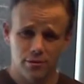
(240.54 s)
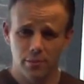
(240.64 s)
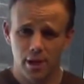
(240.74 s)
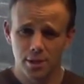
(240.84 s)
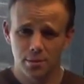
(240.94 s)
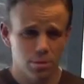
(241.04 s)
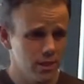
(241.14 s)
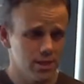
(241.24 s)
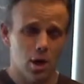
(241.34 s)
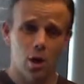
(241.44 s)
or information,
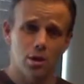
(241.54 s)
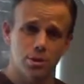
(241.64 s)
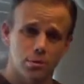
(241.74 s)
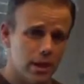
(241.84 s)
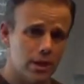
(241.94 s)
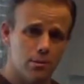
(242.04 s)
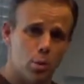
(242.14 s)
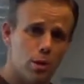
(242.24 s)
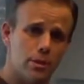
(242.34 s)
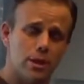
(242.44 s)
please call us or make an
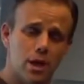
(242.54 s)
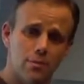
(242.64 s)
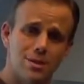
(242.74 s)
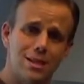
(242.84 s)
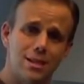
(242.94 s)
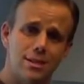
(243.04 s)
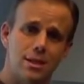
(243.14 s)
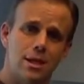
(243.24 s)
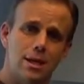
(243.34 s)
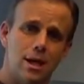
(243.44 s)
appointment and come see
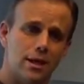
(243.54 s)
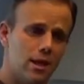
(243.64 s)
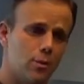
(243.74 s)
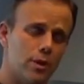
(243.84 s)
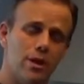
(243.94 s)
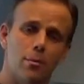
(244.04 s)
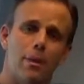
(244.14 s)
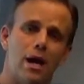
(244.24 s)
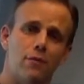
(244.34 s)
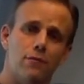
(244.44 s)
us. Again, we're here in
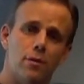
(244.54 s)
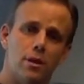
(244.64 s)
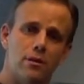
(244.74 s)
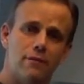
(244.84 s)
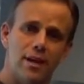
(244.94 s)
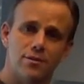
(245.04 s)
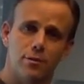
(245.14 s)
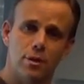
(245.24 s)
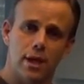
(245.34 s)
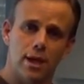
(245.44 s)
Bountiful at Advanced
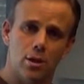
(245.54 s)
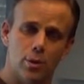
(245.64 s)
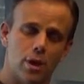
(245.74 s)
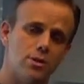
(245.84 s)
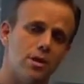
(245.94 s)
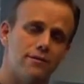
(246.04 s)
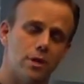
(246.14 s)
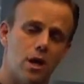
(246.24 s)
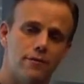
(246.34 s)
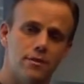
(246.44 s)
Foot and Ankle. We also have
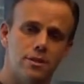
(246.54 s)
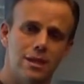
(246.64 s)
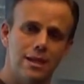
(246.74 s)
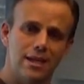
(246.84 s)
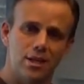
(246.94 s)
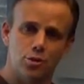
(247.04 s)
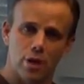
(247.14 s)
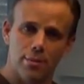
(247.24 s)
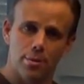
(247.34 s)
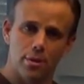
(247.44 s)
an office in
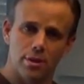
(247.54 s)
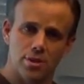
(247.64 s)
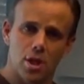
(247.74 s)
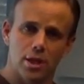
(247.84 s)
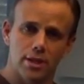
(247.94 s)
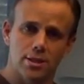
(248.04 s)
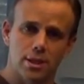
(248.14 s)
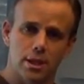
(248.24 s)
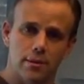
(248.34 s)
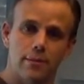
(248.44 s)
Draper in Salt Lake
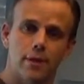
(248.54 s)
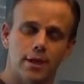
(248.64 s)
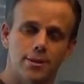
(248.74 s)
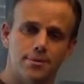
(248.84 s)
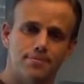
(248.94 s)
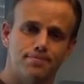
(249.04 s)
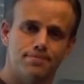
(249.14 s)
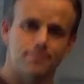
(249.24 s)
City. Thanks.